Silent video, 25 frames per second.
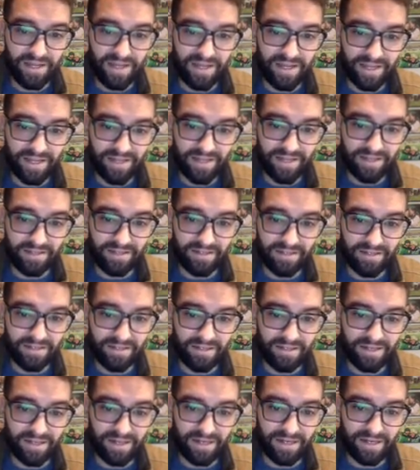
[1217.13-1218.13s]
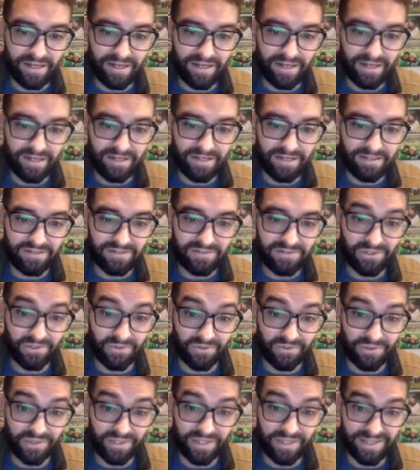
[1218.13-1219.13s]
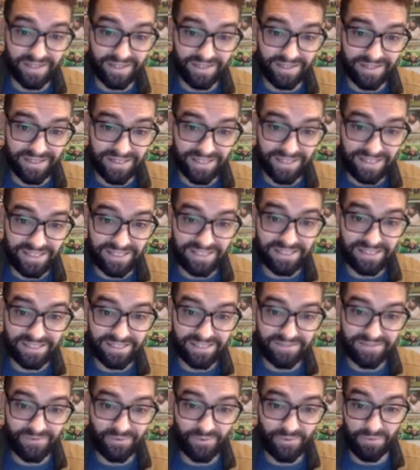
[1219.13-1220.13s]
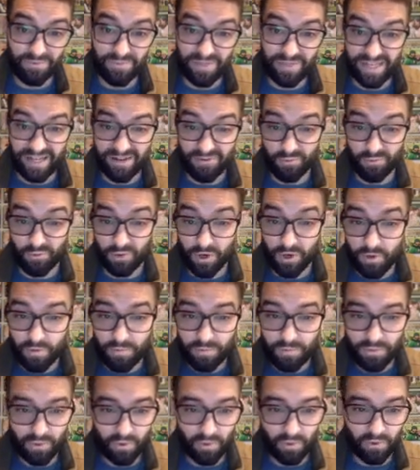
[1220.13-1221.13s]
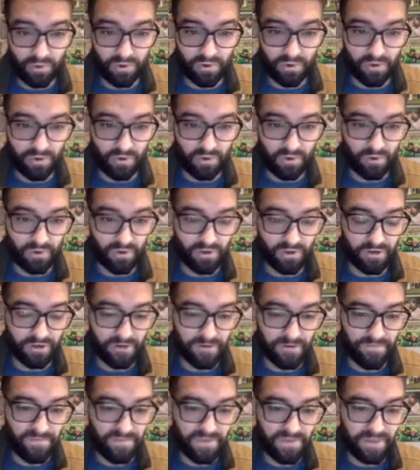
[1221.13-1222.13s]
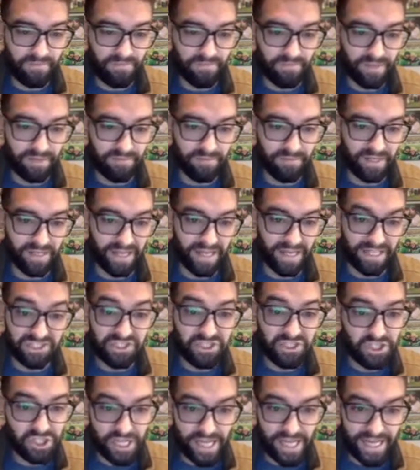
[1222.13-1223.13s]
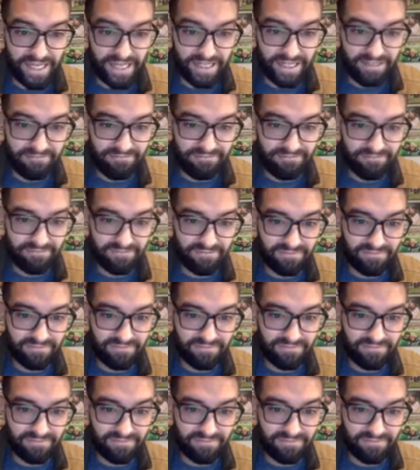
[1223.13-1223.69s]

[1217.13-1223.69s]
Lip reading: And so again, this would be a rope or maybe a chain.